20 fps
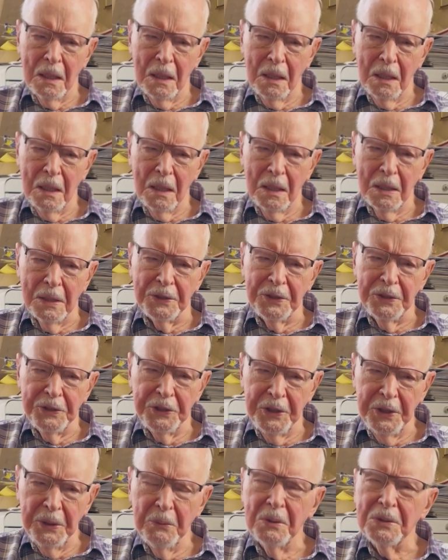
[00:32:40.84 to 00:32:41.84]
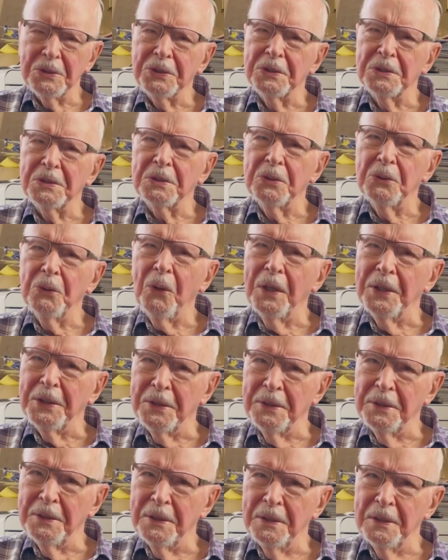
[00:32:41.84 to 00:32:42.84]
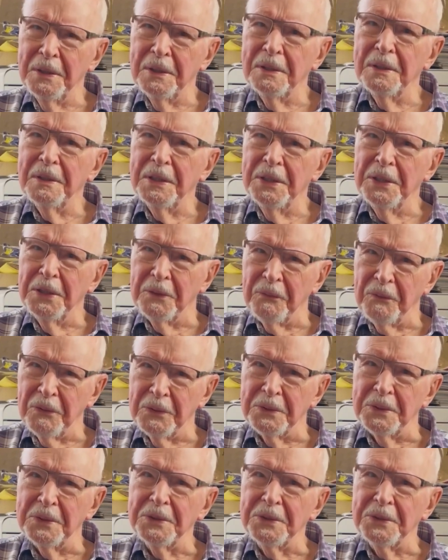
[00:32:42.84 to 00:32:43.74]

And she was quite an influence,